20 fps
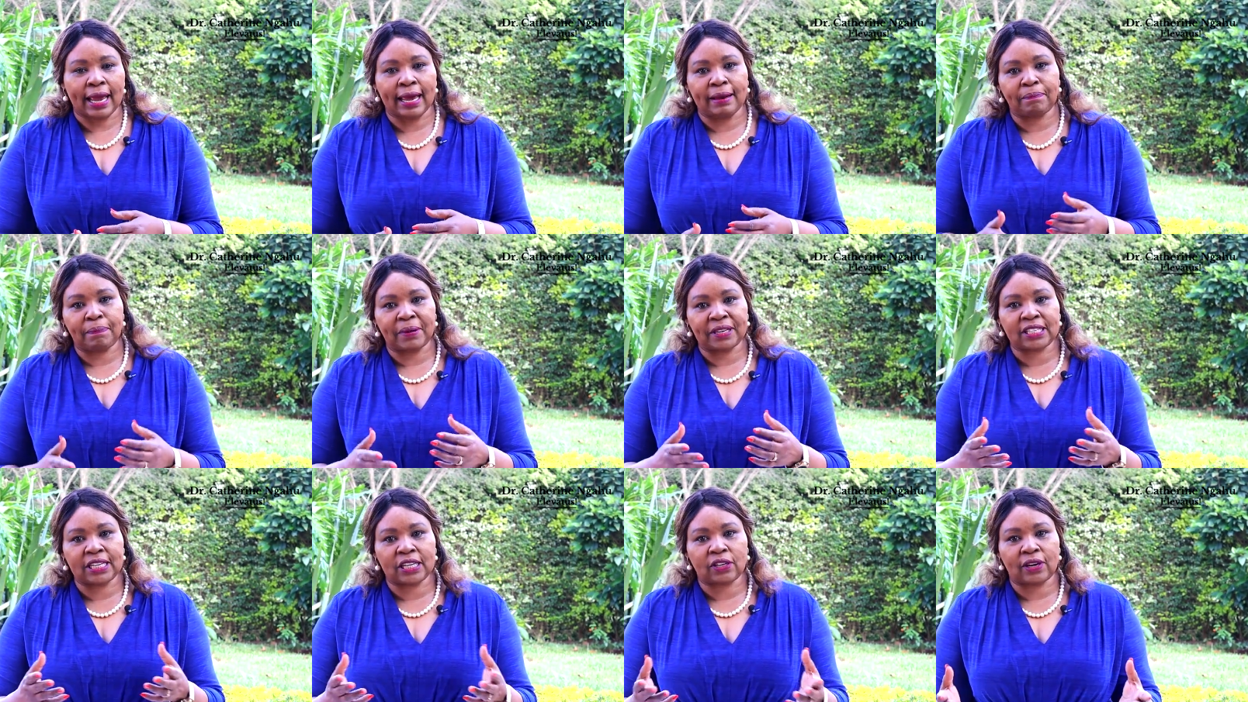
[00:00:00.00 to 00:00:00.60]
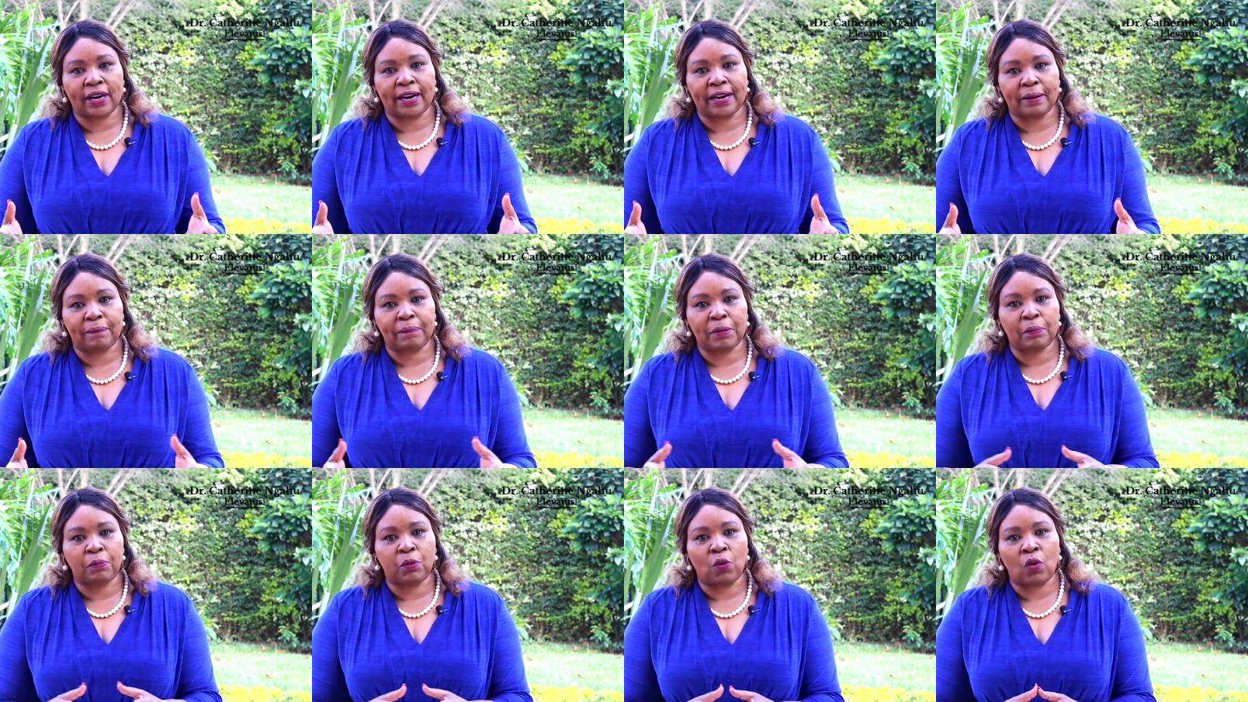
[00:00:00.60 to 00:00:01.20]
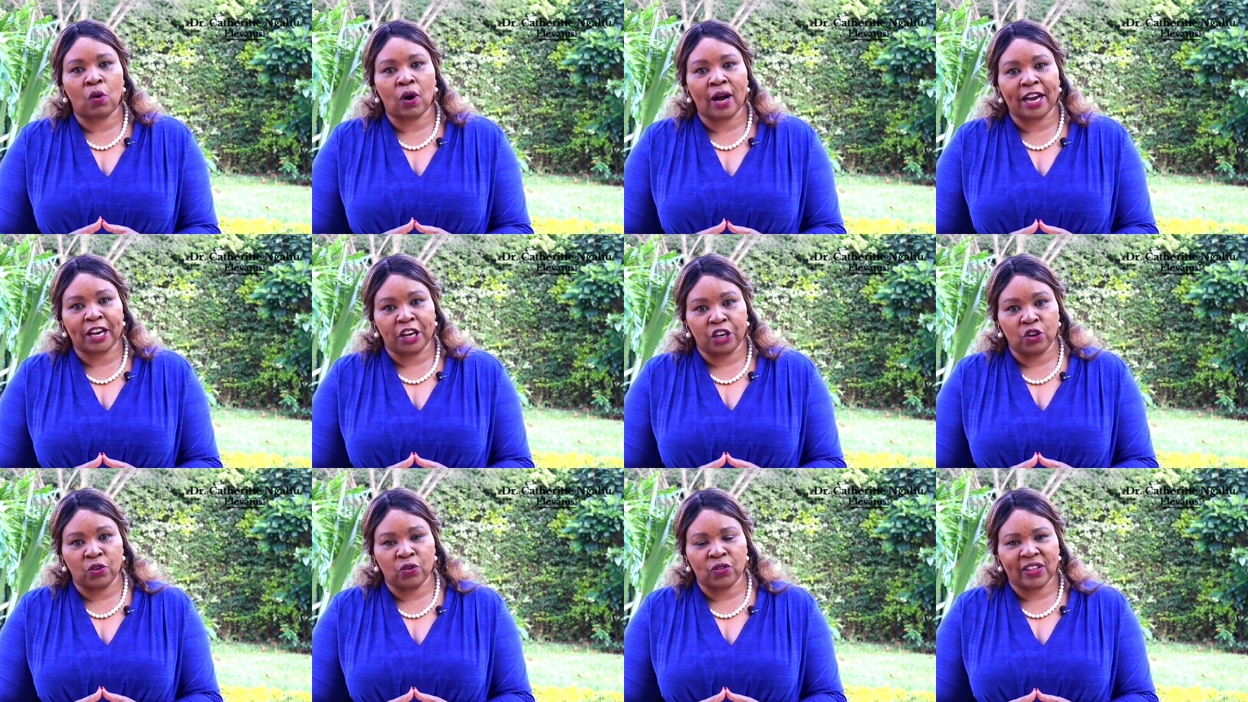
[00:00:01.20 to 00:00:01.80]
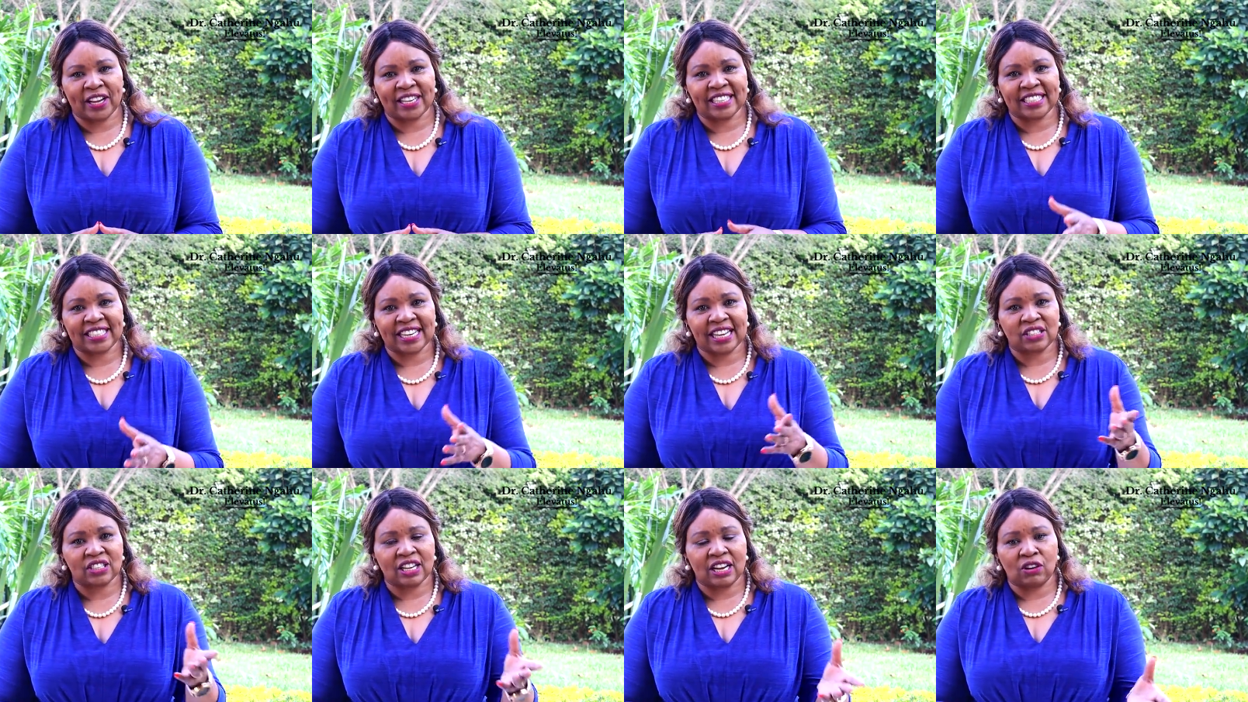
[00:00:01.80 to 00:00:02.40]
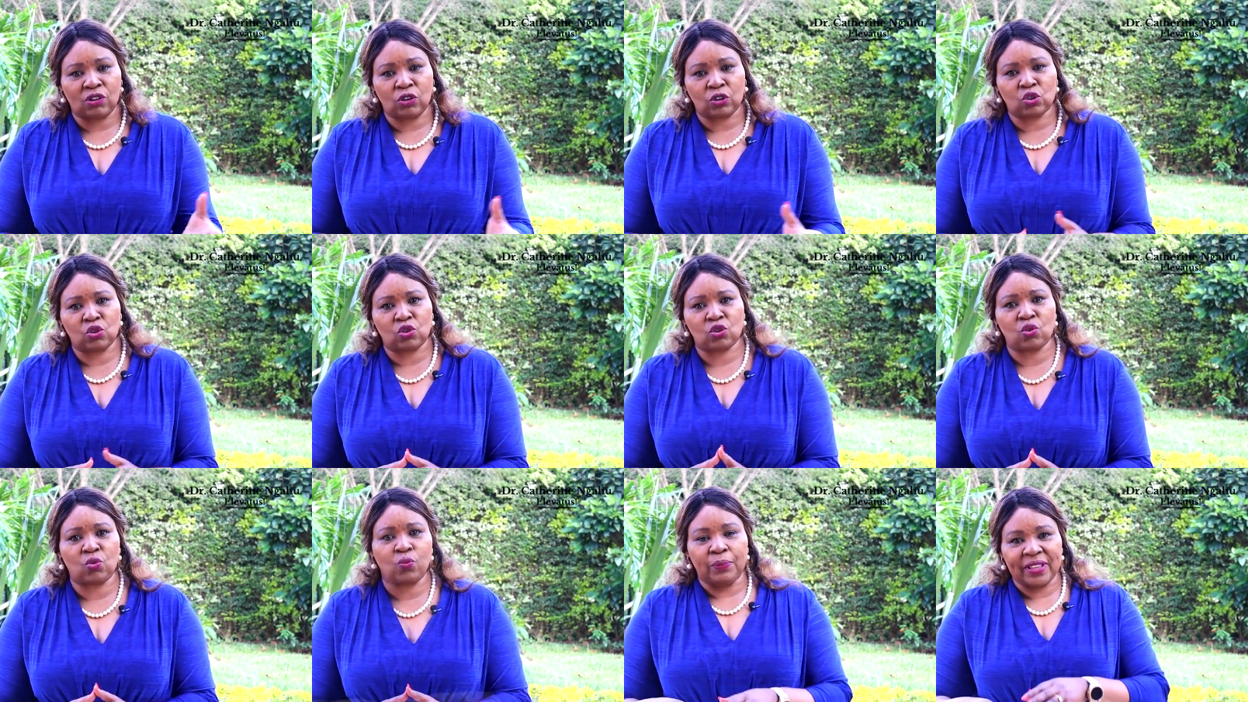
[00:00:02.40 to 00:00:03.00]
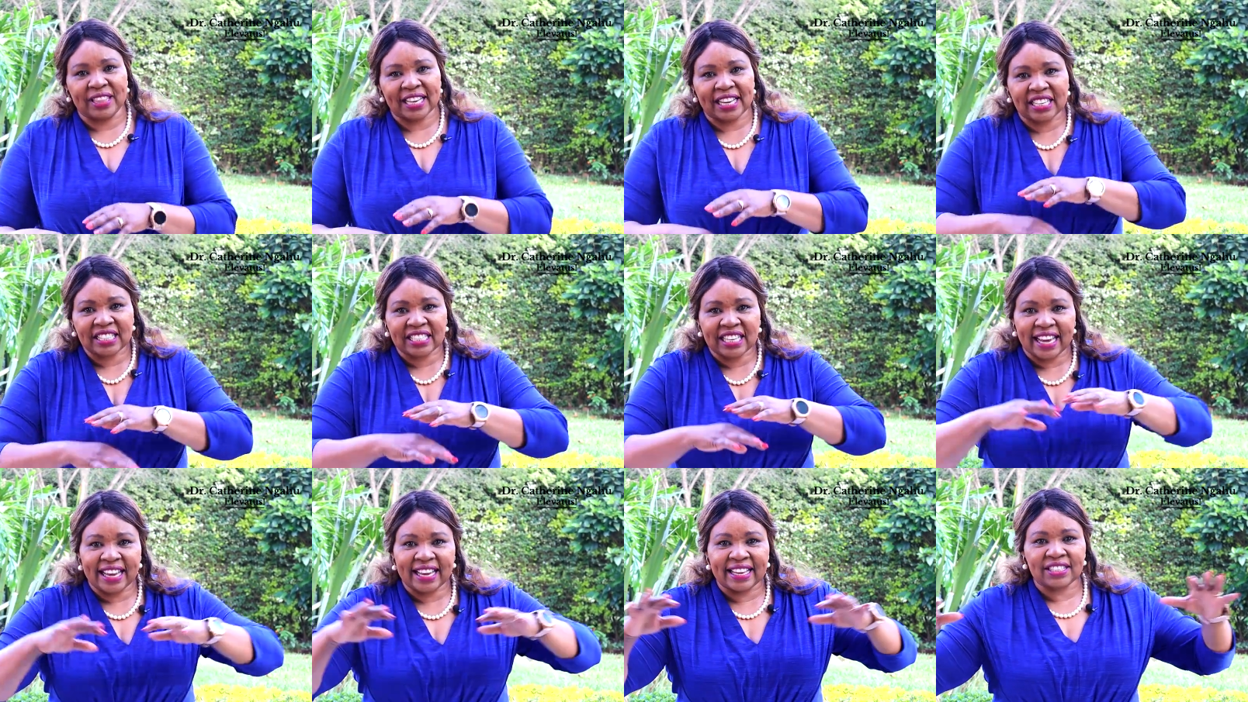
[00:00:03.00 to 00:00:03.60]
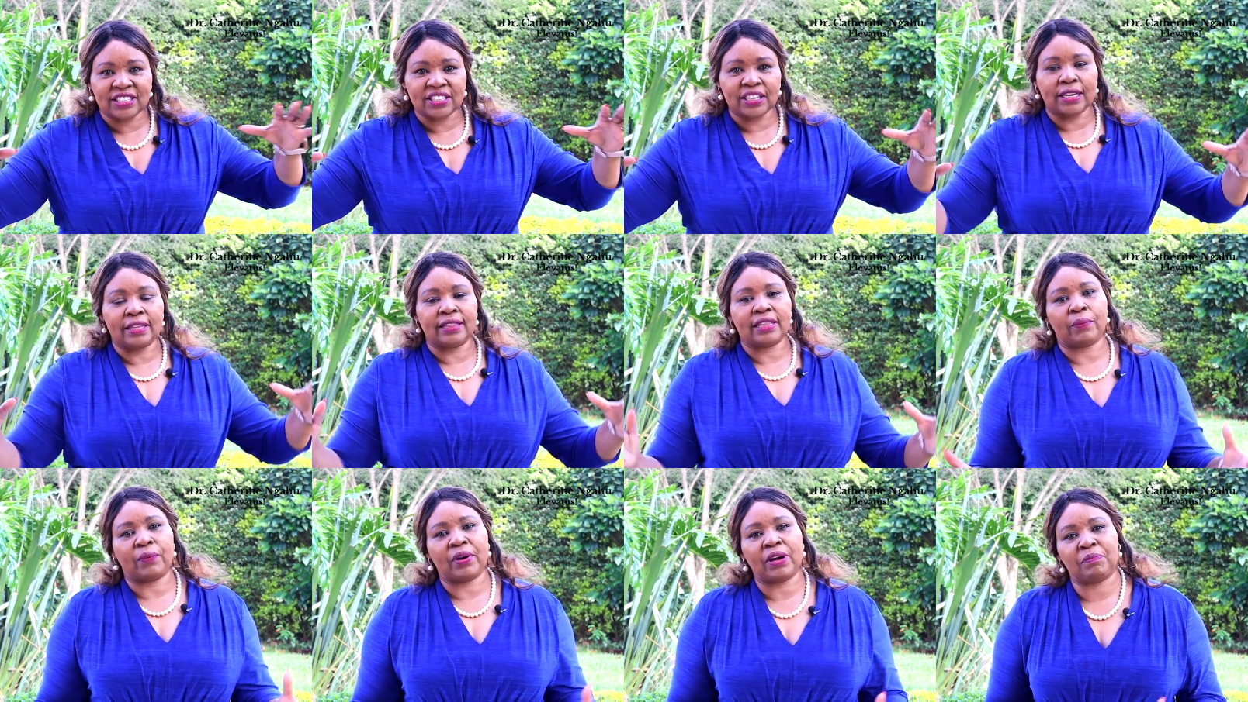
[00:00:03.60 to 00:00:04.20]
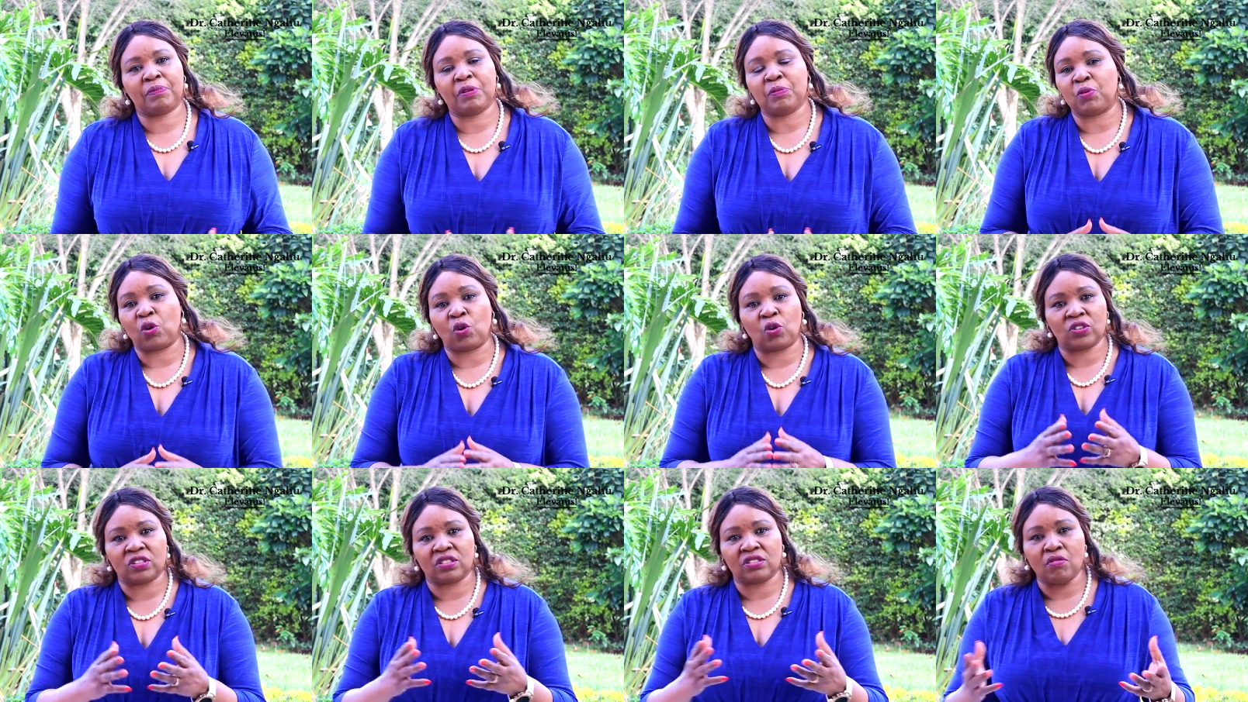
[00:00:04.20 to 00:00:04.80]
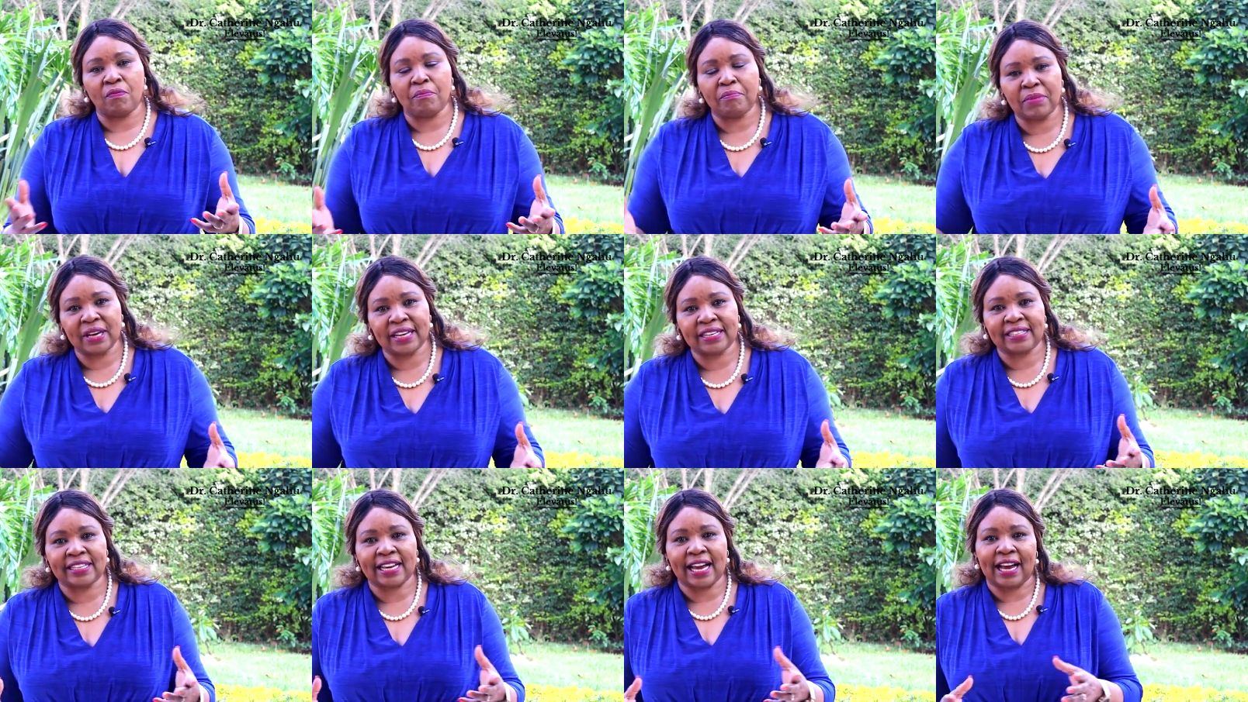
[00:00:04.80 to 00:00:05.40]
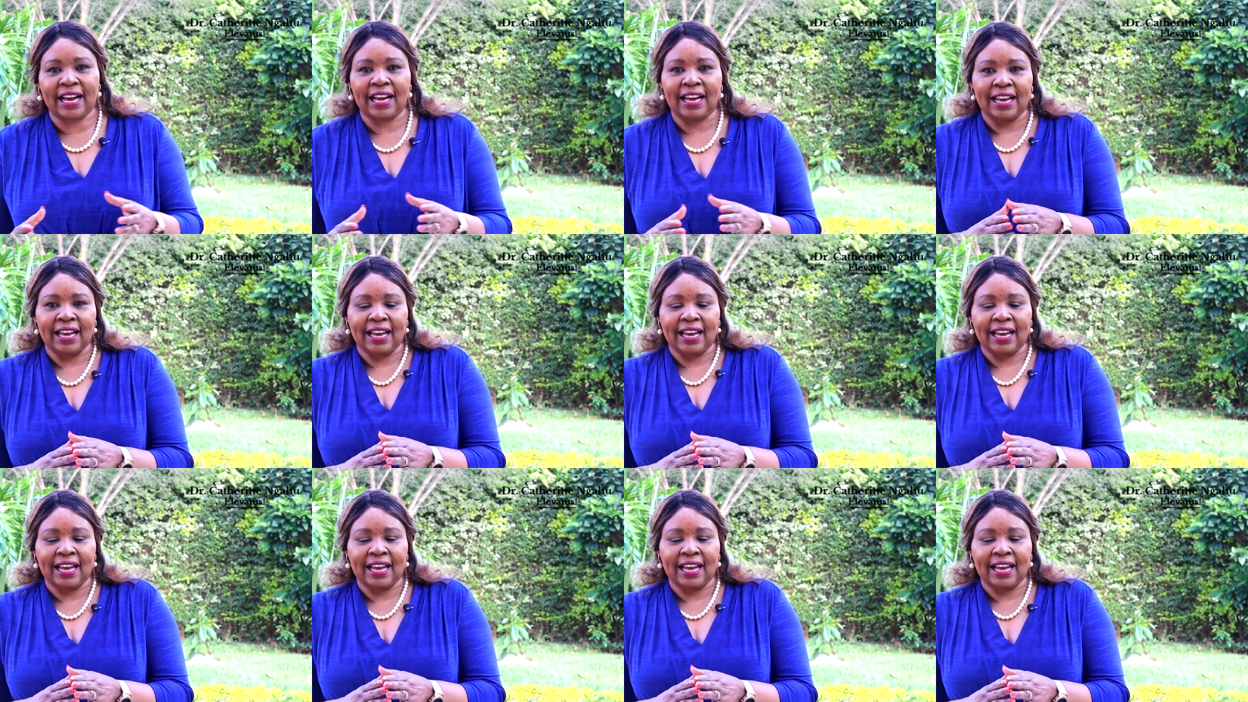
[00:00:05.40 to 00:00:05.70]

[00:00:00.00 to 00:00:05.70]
and particularly people argue that it has a lot to do with the change in the way people consume media